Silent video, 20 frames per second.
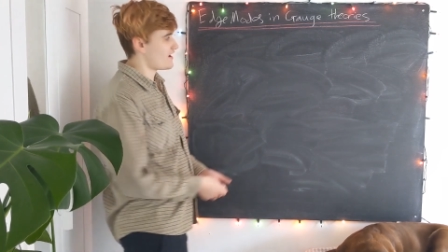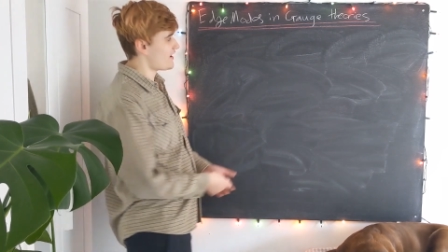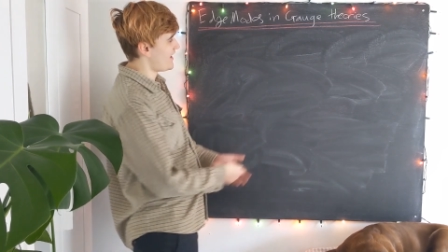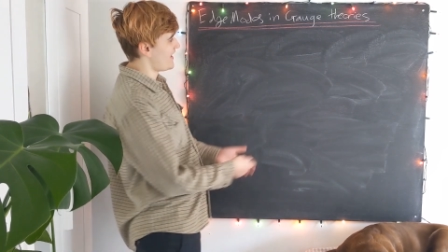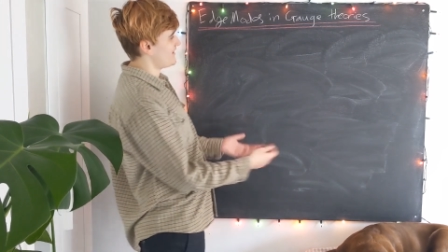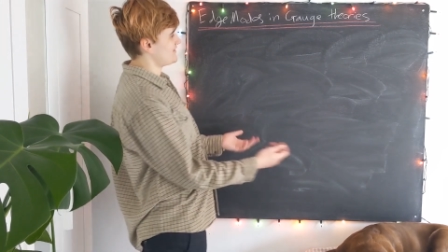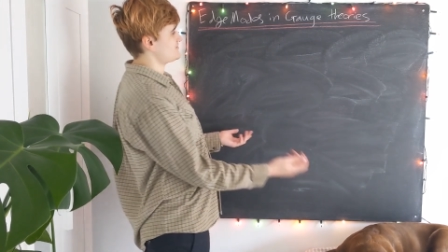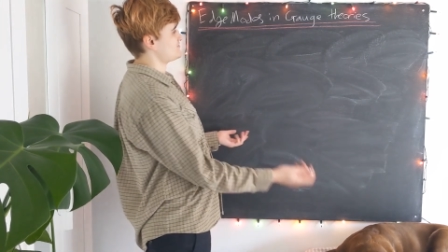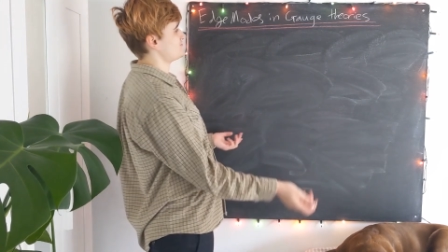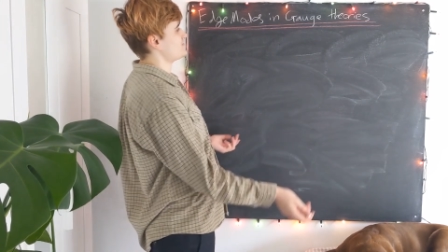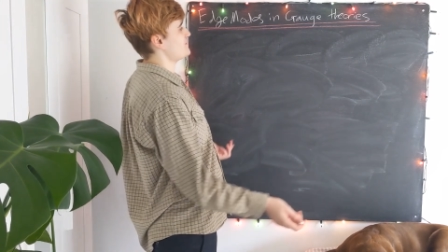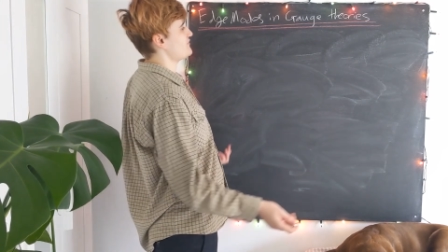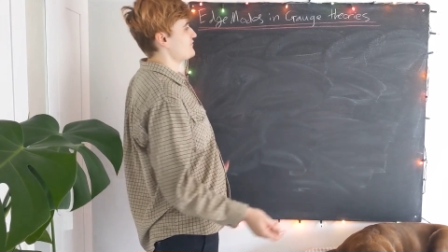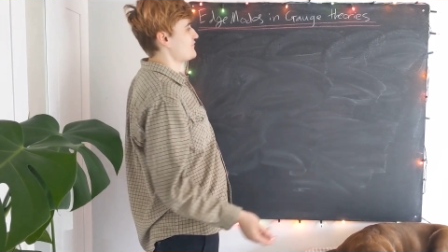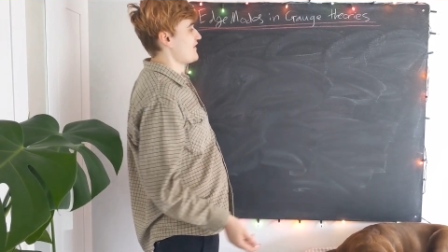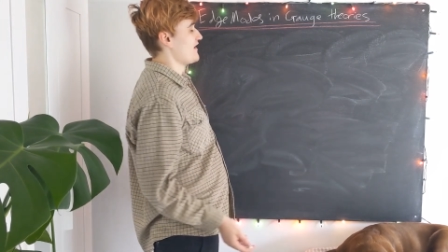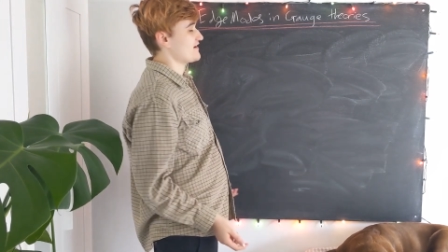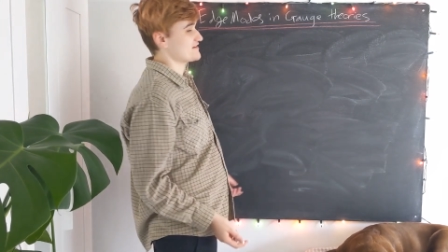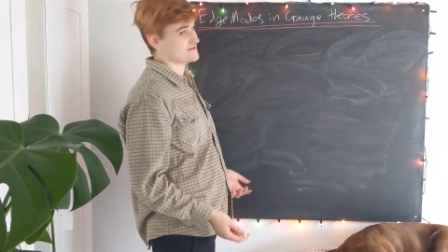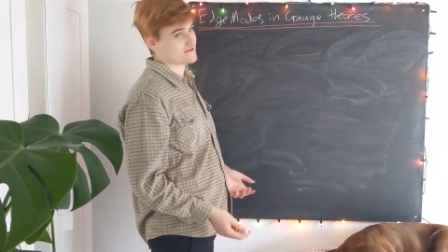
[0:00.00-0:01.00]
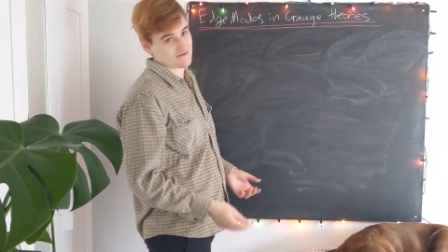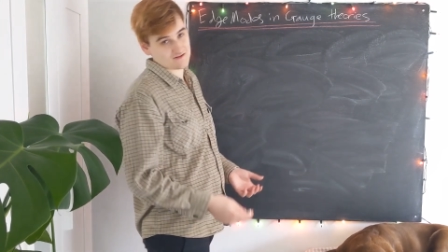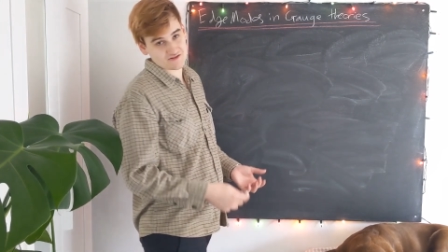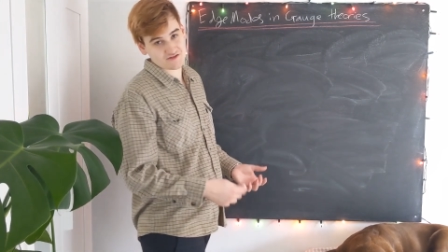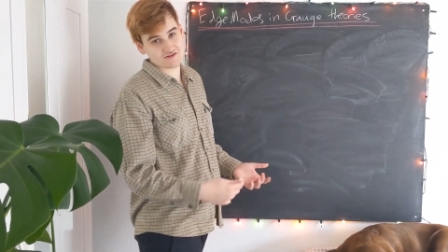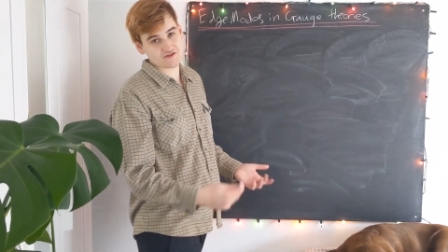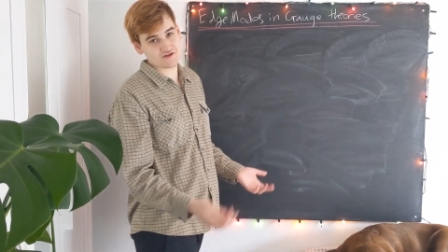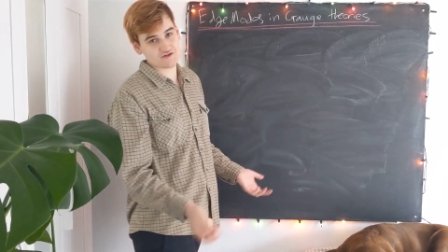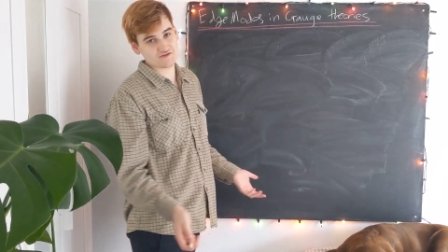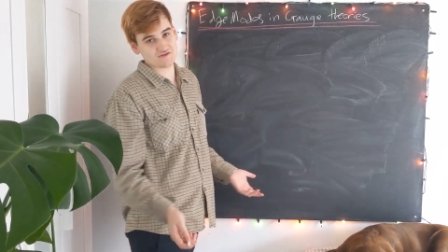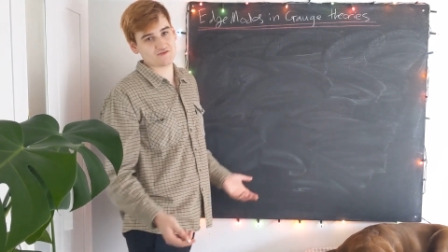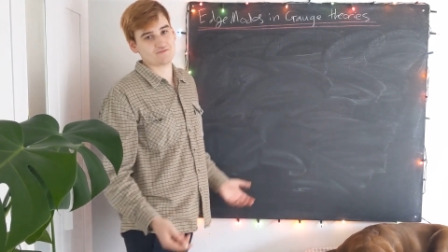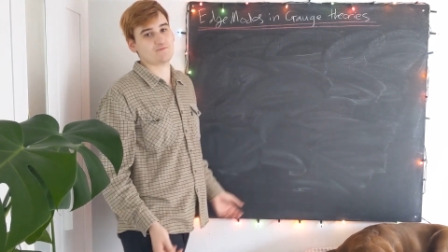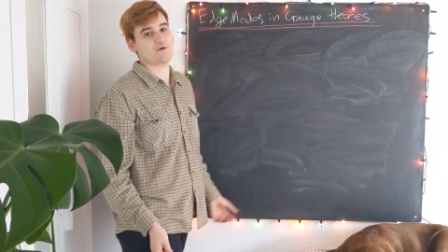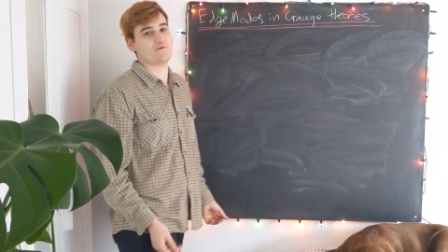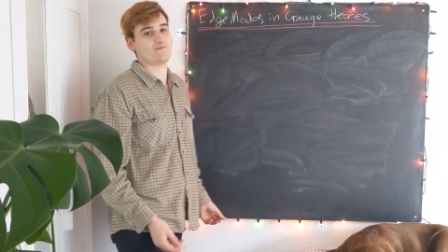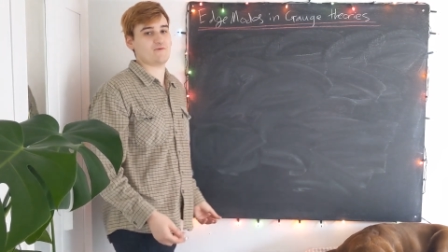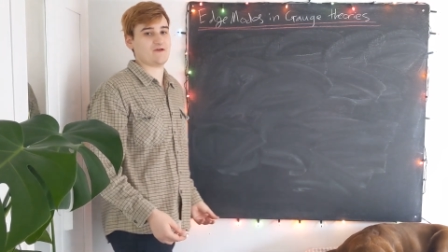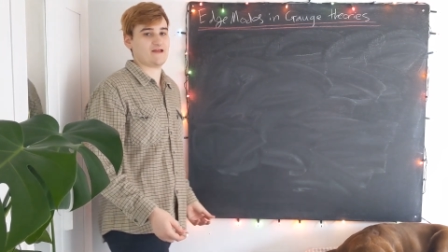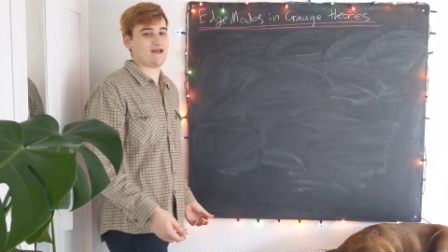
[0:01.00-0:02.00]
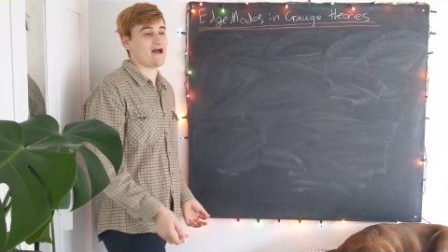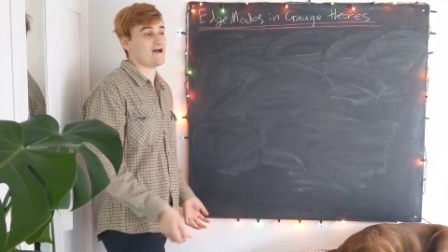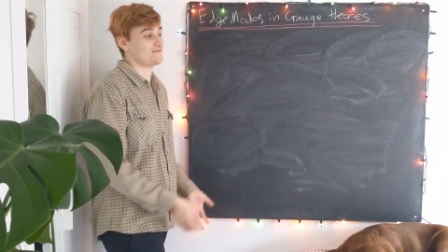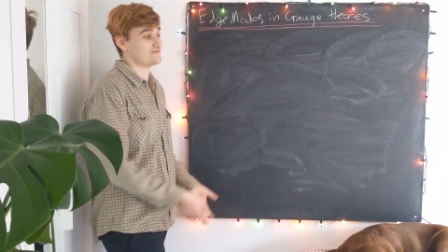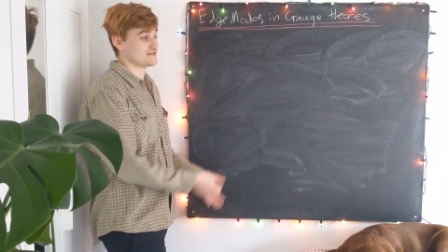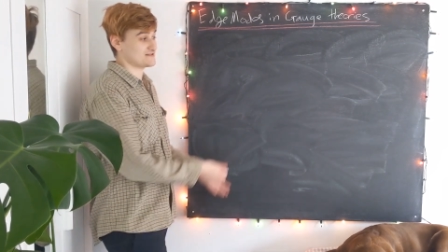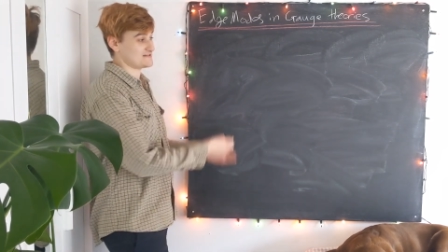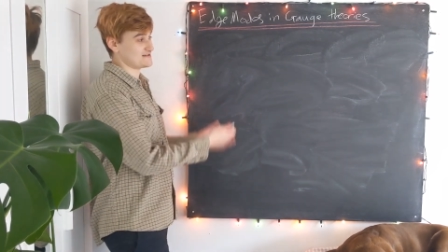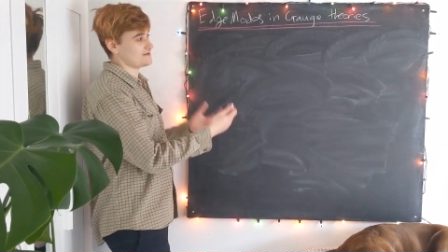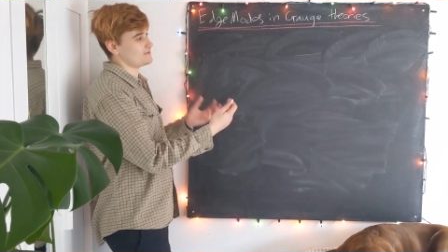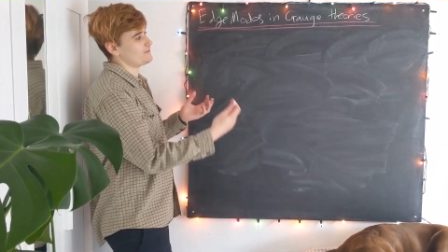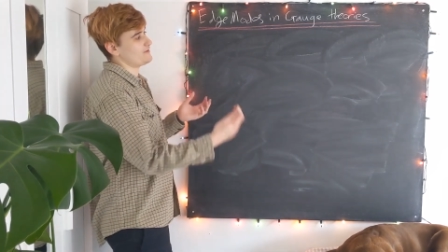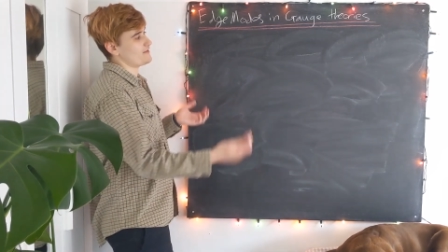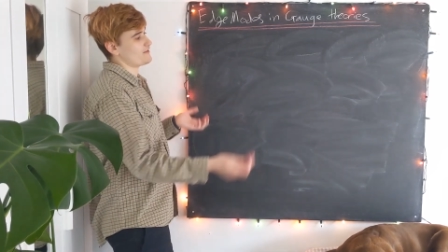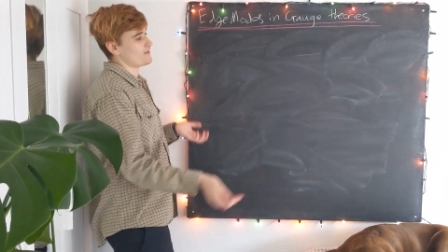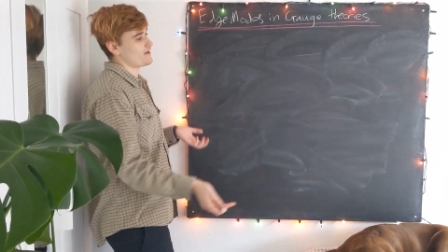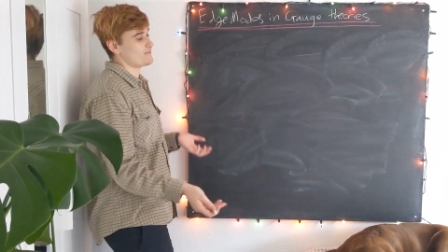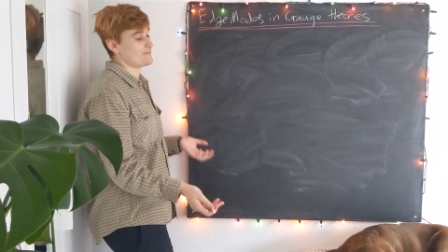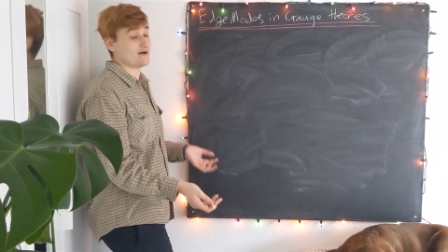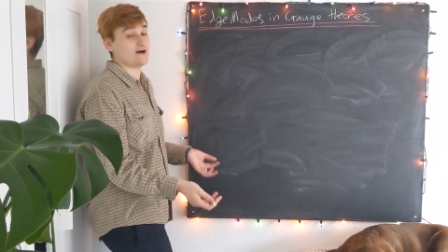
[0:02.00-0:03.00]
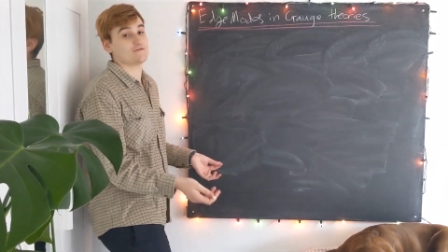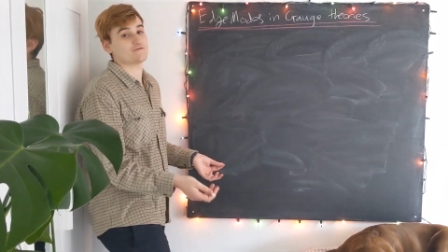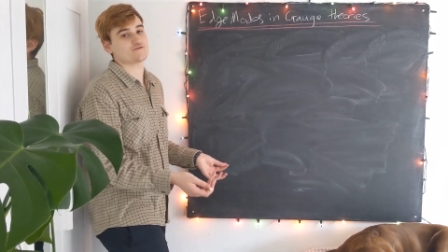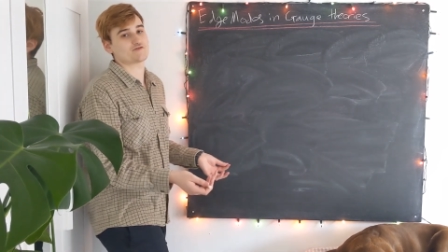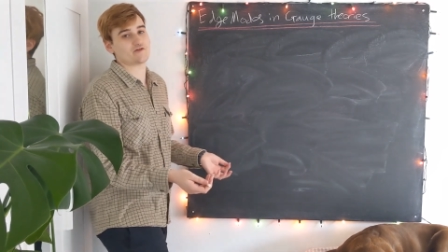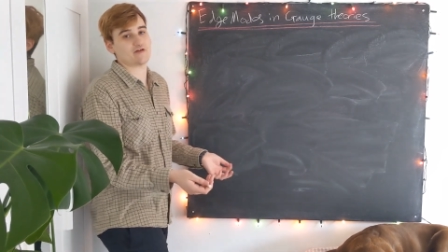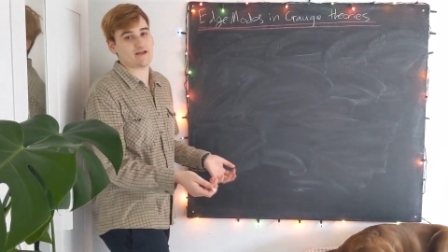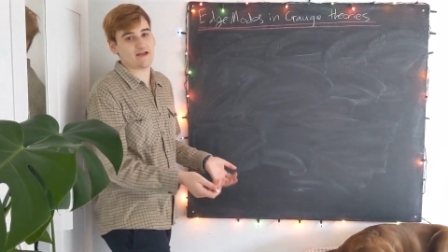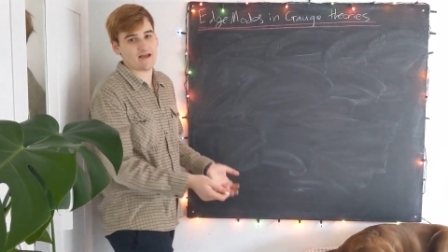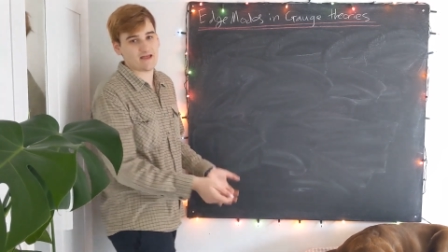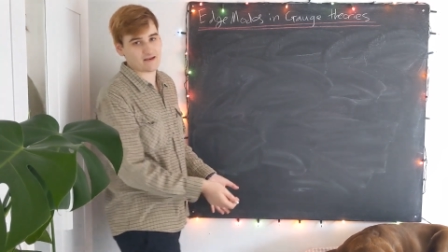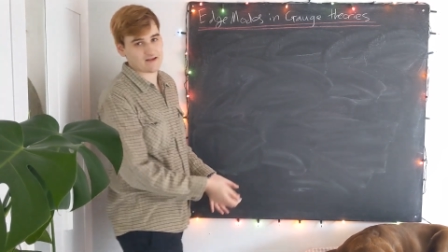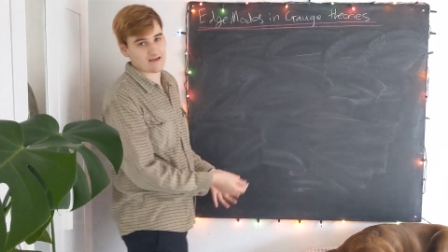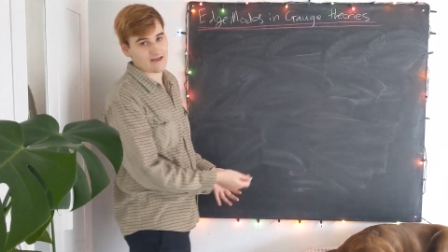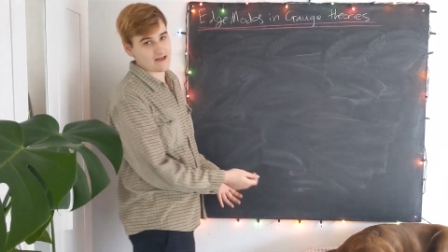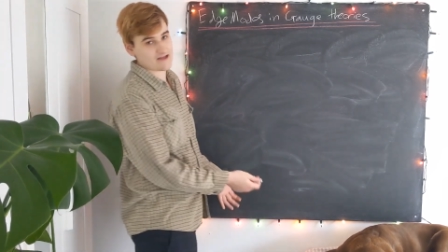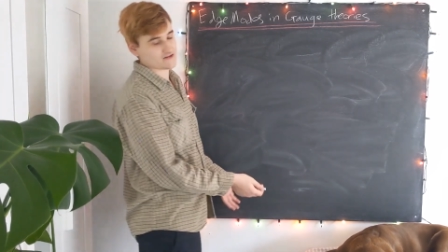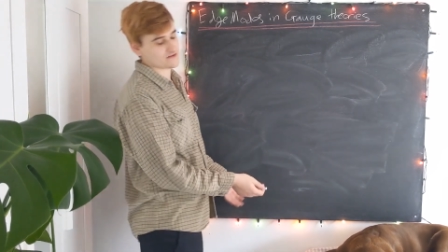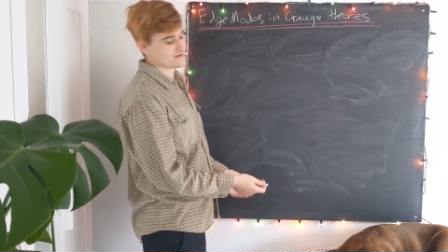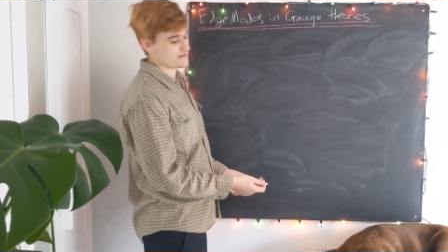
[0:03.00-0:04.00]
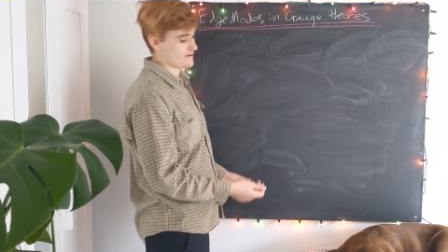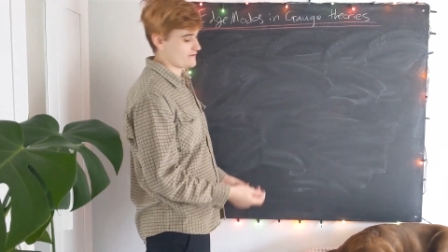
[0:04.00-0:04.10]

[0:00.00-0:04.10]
extra effects are introduced when we have to deal with a boundary in a gauge